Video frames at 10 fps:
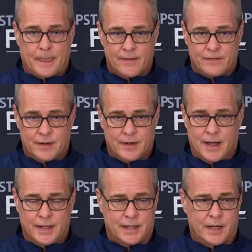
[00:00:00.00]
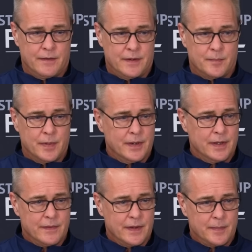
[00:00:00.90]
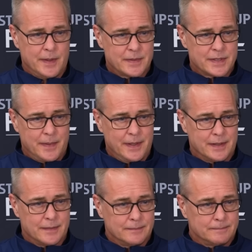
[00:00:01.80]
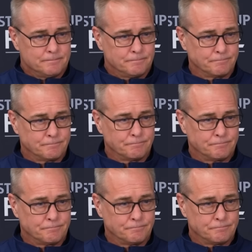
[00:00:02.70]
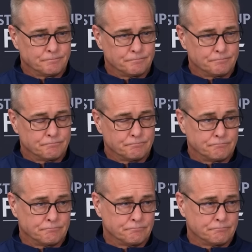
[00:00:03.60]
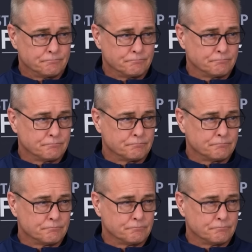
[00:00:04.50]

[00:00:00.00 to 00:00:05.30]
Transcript: I've learned not to carry the burden of other people's opinion. Take. TSN, right?